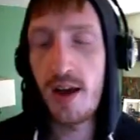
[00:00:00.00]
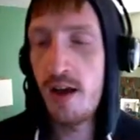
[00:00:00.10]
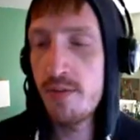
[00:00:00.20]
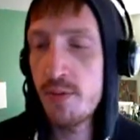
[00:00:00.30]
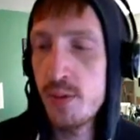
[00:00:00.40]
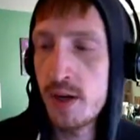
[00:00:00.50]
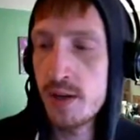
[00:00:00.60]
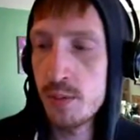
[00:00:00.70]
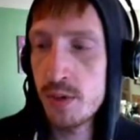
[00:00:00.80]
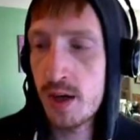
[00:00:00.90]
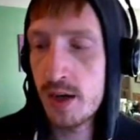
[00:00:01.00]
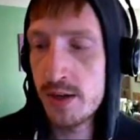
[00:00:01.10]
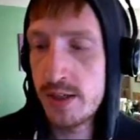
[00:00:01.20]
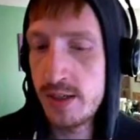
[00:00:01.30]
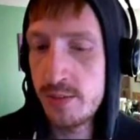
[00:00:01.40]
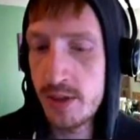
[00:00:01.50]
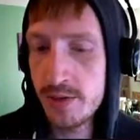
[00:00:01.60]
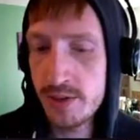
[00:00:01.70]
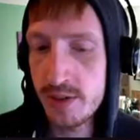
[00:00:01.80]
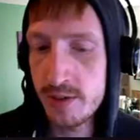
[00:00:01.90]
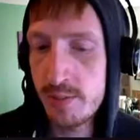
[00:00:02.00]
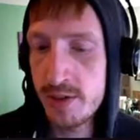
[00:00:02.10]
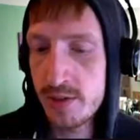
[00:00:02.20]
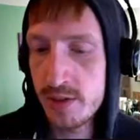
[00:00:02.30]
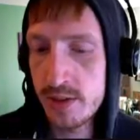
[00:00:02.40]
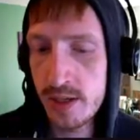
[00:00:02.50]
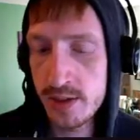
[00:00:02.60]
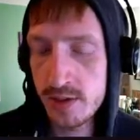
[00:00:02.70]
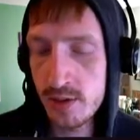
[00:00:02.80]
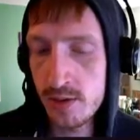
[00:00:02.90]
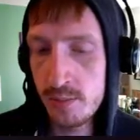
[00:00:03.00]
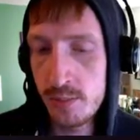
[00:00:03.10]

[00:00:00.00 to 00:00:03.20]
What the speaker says: Everyone on the Wakanda team gets to basically take a turn